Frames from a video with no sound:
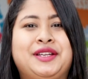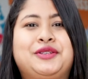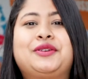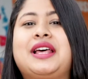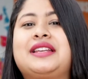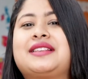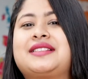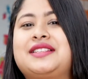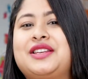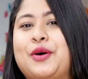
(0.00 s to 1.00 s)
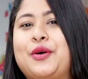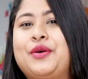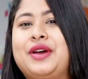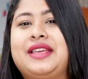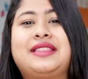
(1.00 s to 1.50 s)
Do let us
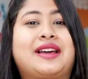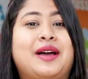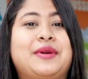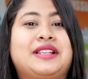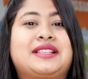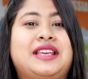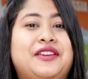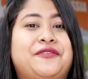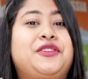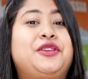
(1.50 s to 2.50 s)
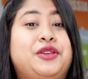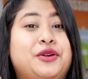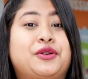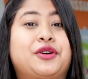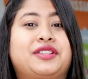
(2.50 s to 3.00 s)
know in the comments if
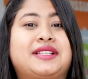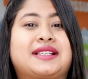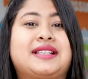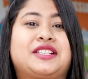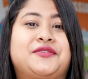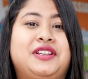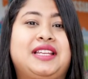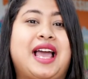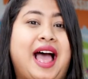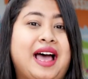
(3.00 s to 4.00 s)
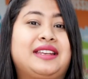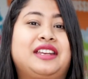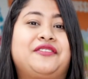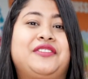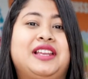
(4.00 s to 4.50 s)
you could successfully add
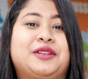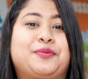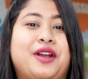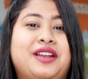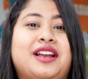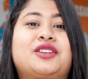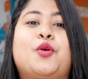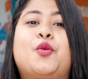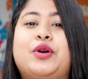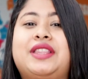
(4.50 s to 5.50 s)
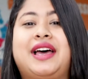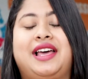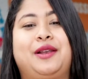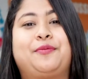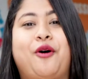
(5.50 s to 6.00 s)
an affiliate product with the
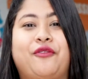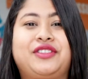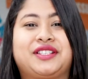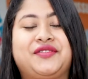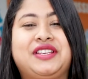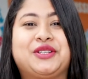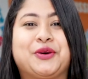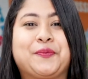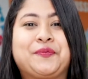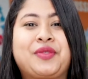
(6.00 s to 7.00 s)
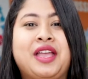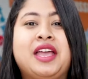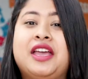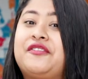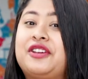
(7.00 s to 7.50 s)
help of this video.
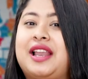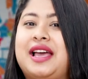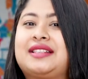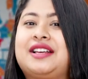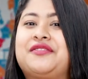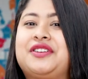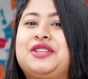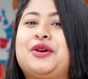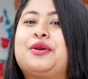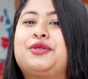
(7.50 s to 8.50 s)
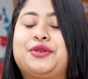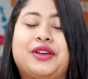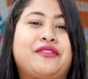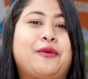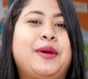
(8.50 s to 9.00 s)
If you liked our video, do
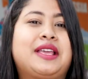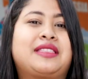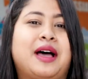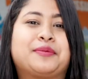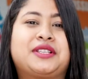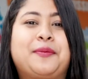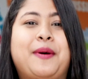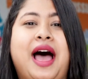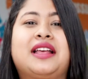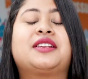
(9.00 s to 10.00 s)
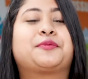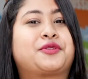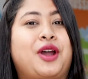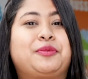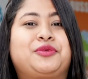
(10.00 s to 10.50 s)
give a big thumbs up and
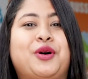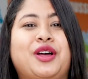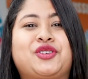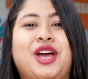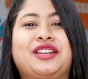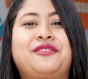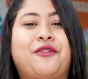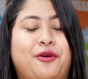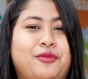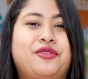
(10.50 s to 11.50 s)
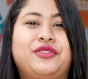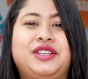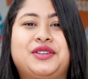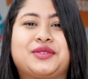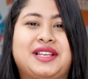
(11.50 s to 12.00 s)
subscribe to our channel for more
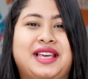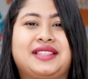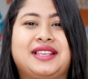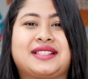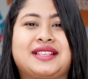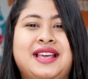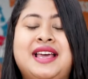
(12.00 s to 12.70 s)
videos like this.